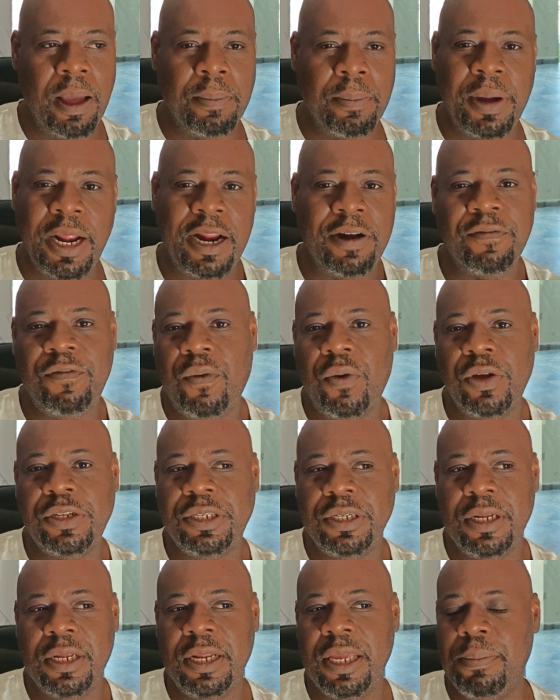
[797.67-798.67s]
But
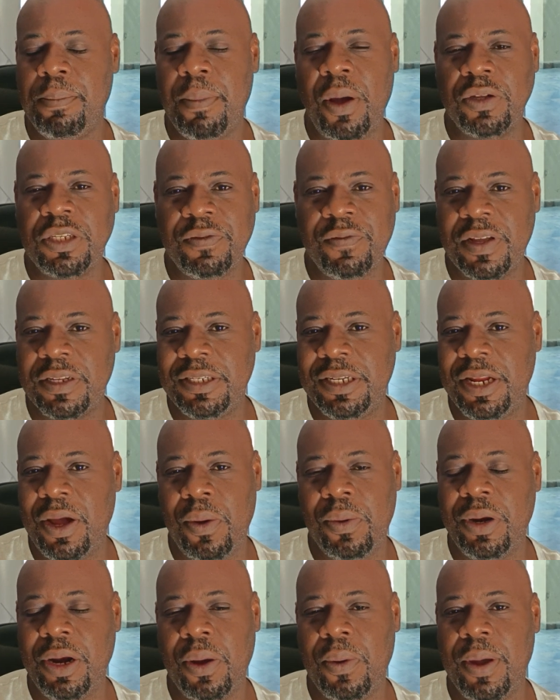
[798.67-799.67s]
unfortunately, most of us
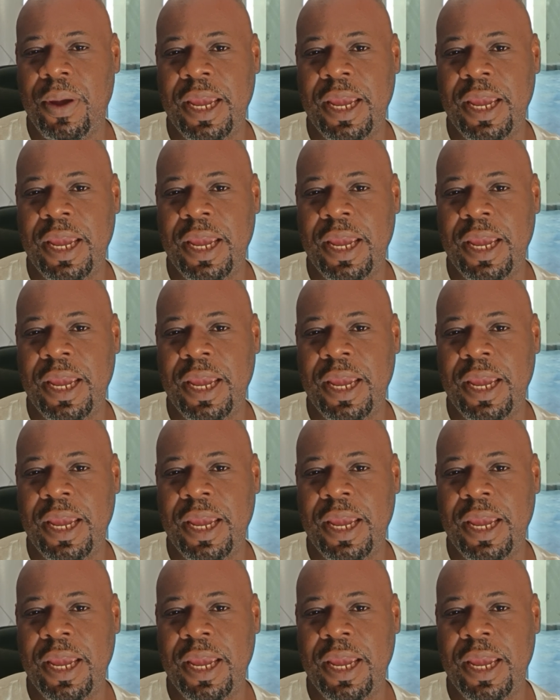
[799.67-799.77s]
don't know